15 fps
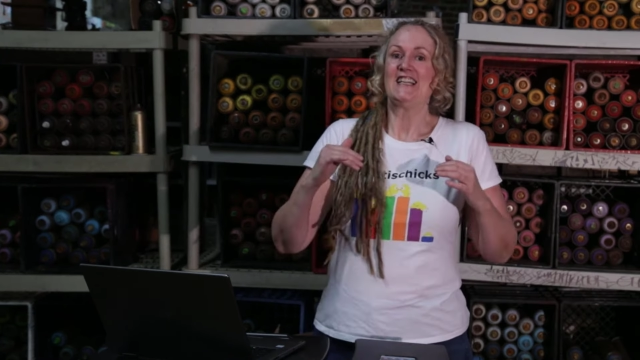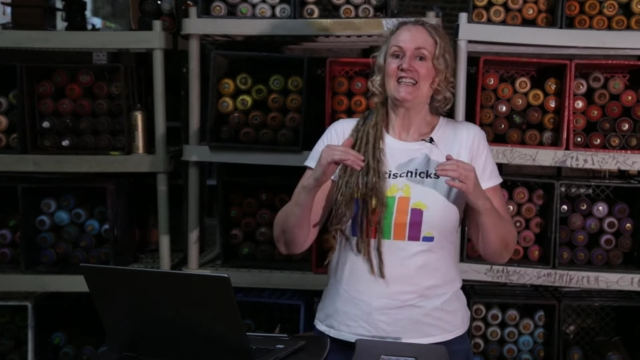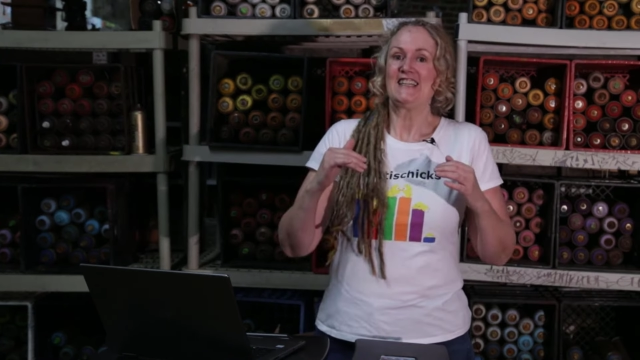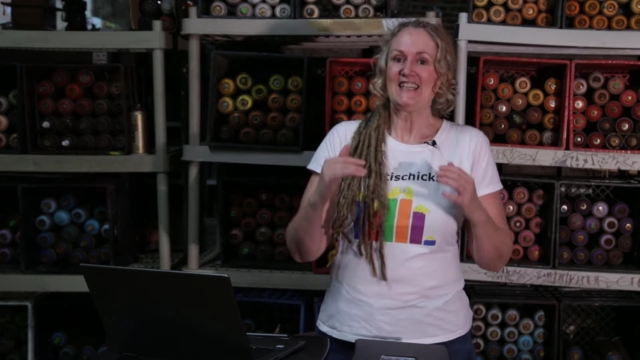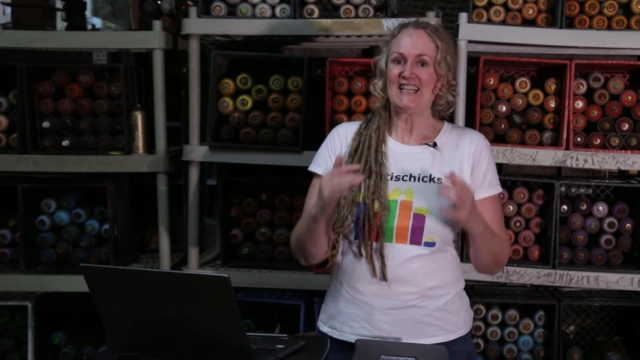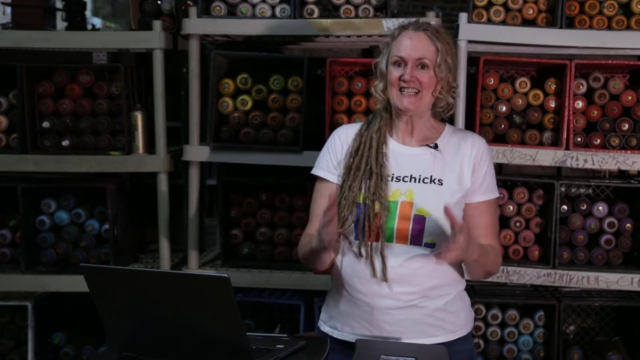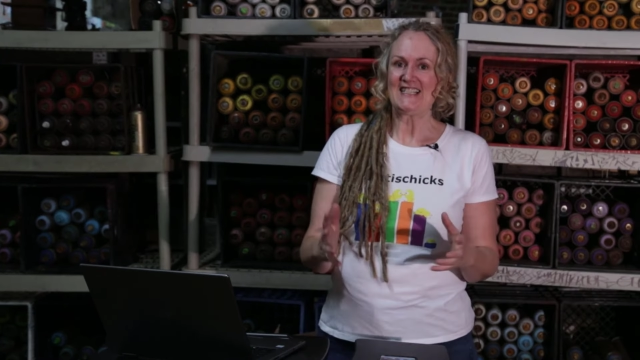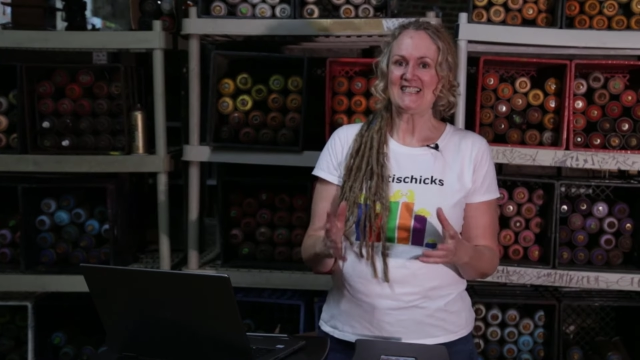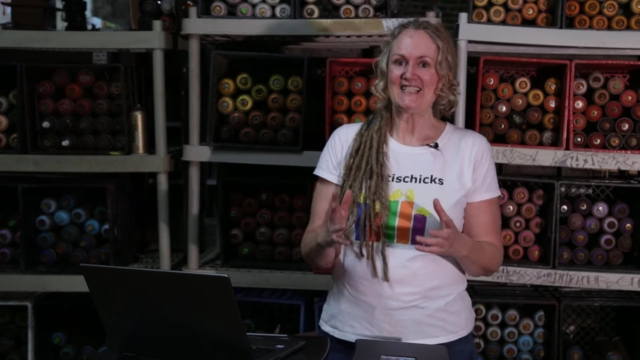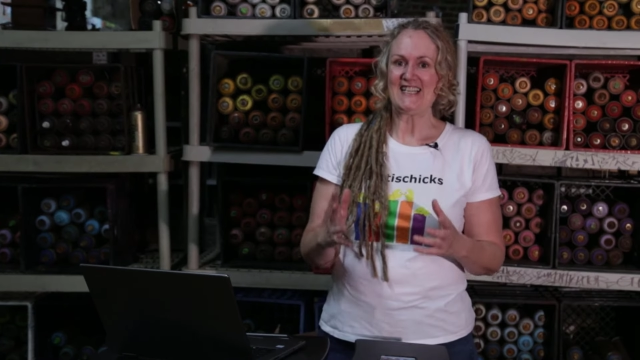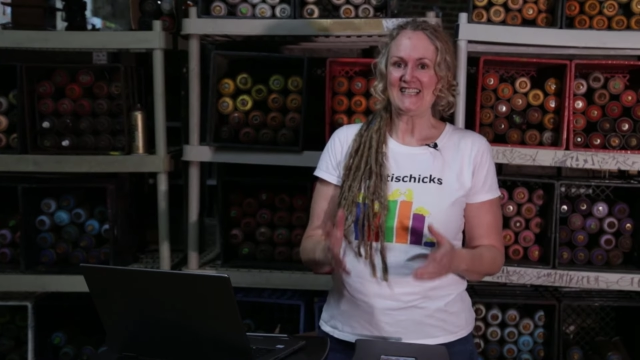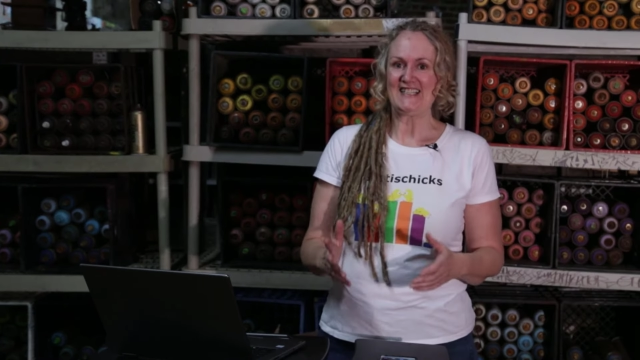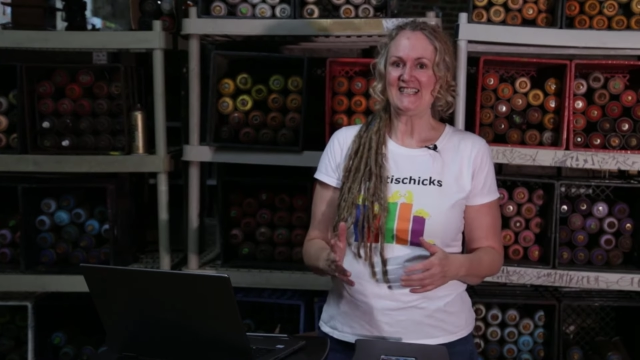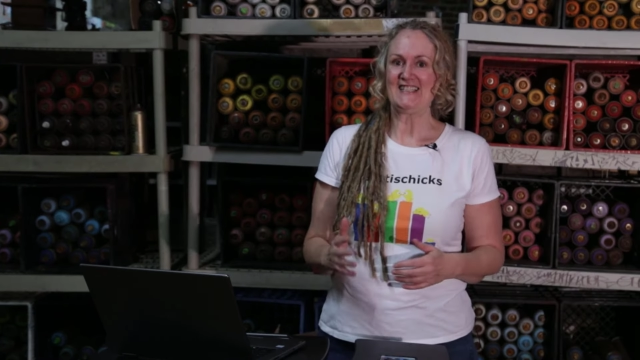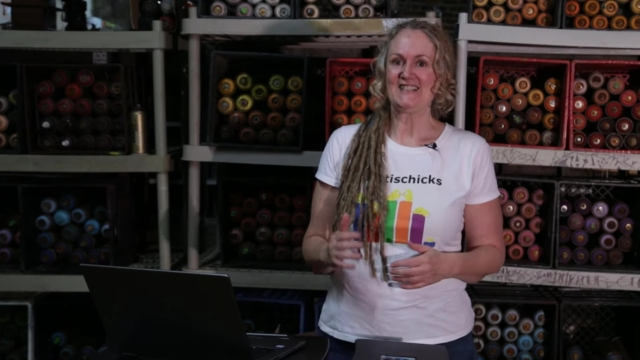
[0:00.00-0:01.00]
let's
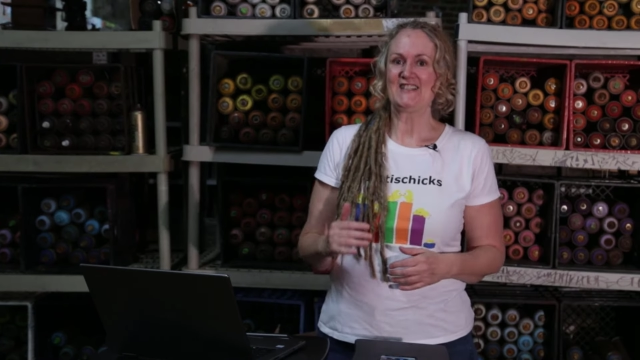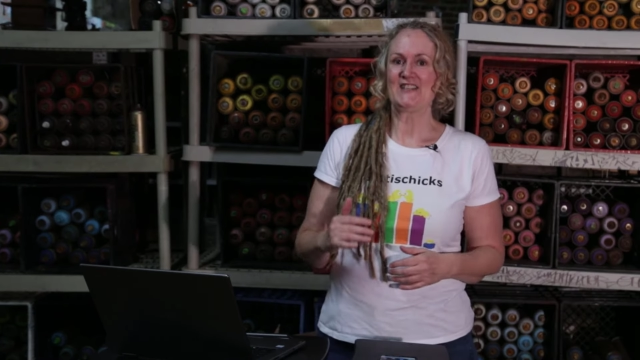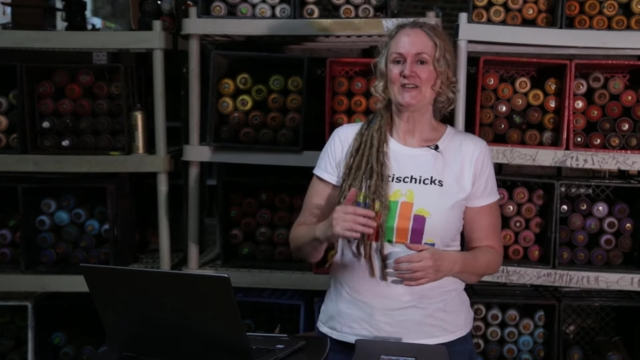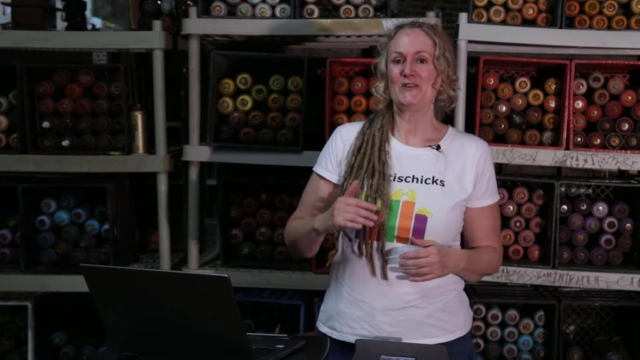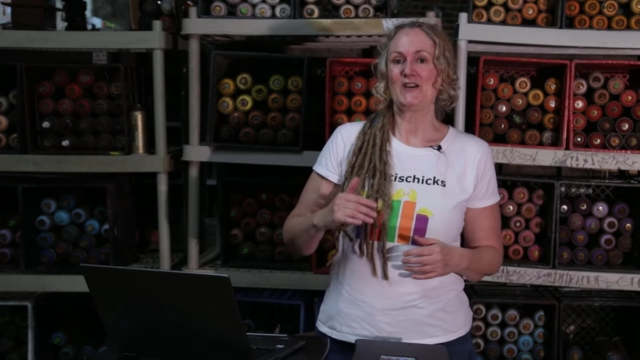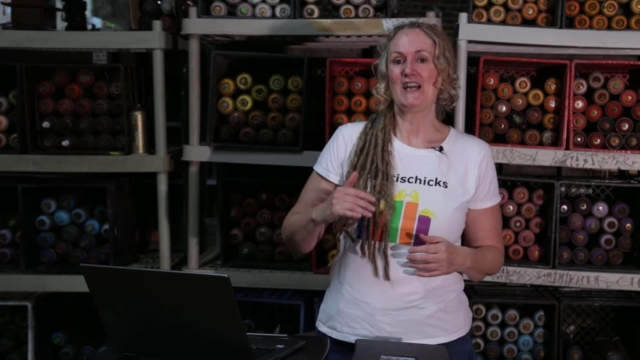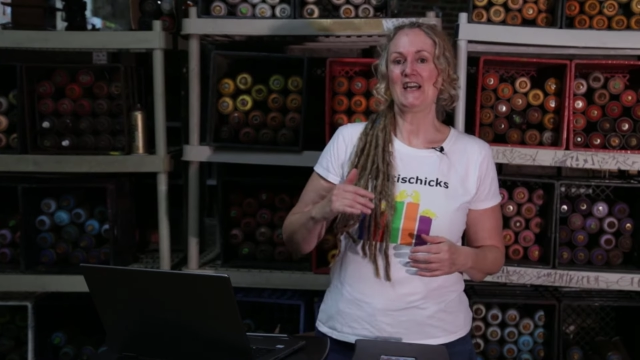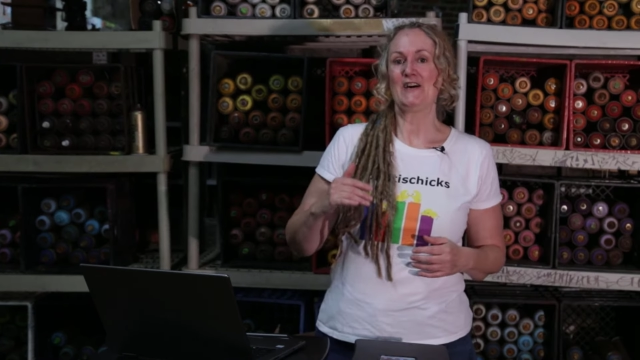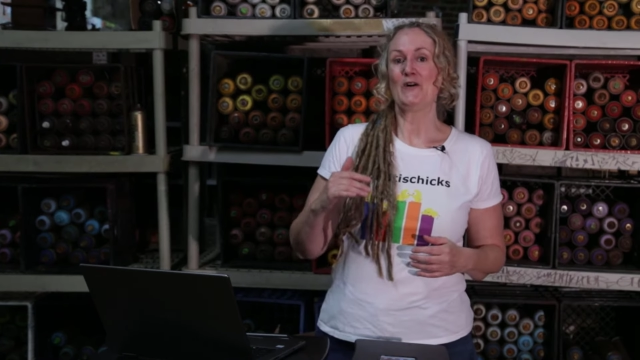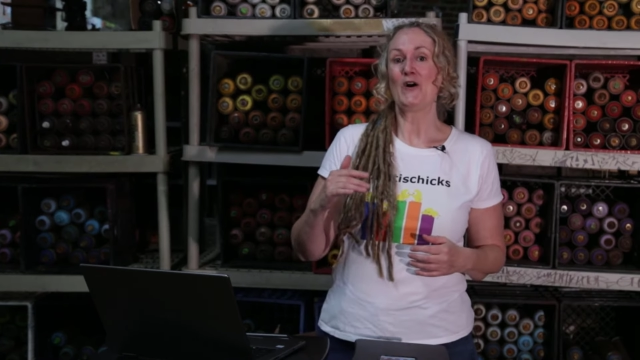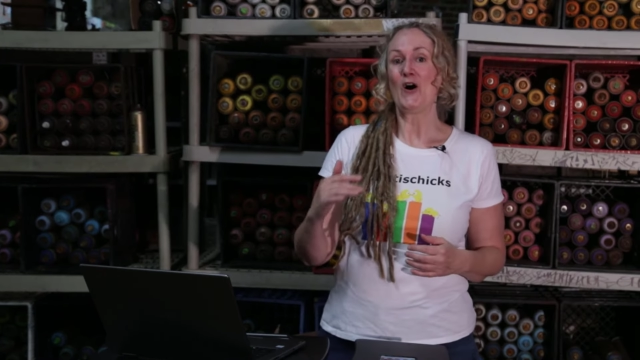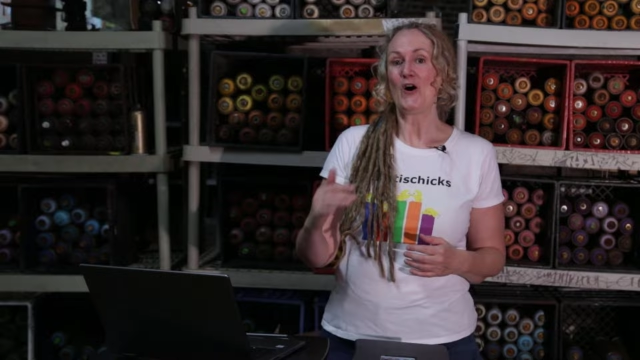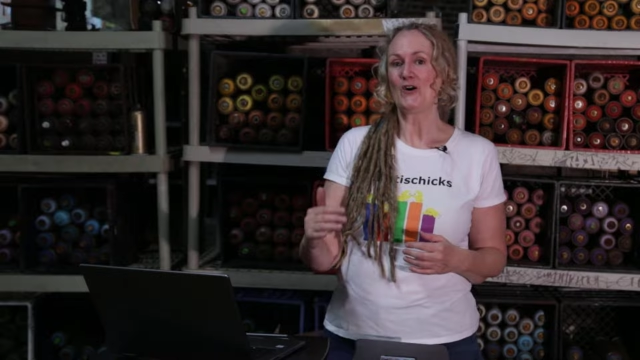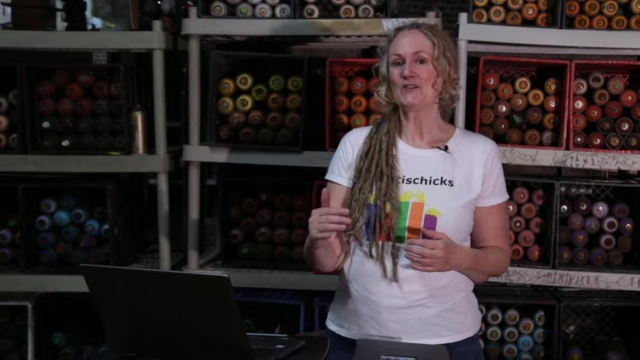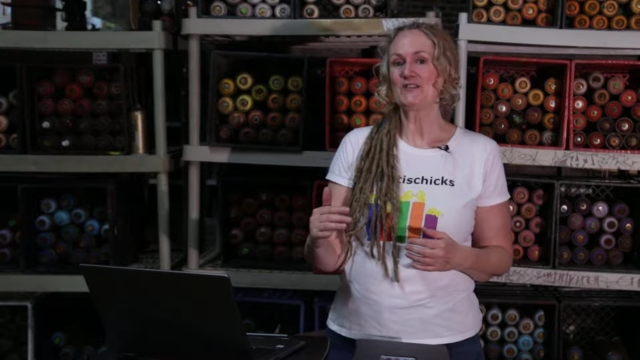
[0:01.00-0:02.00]
get into how
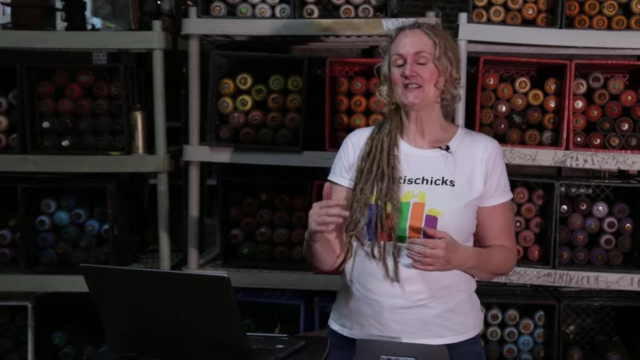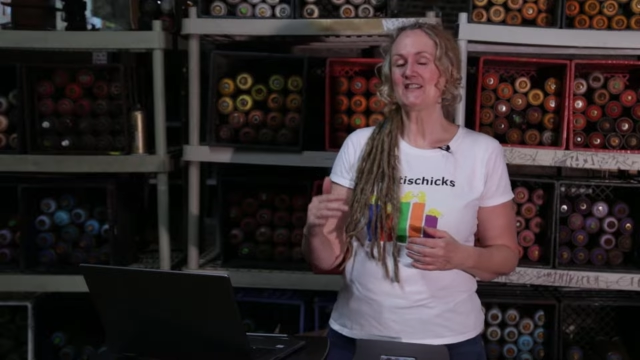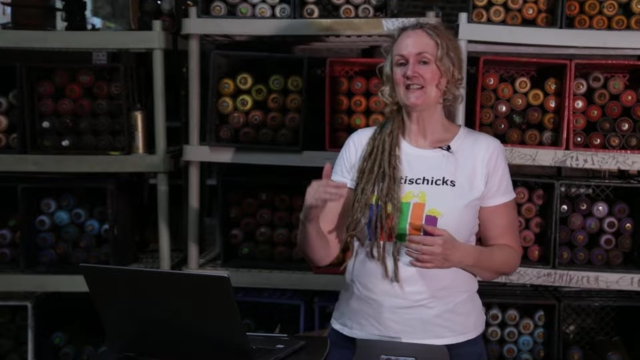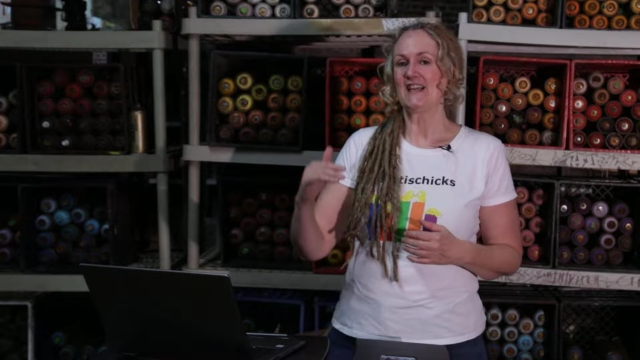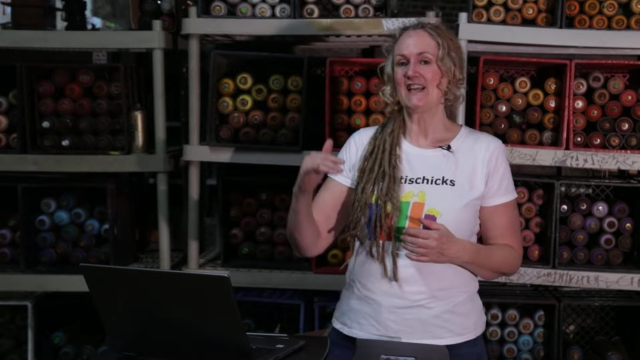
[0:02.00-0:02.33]
odds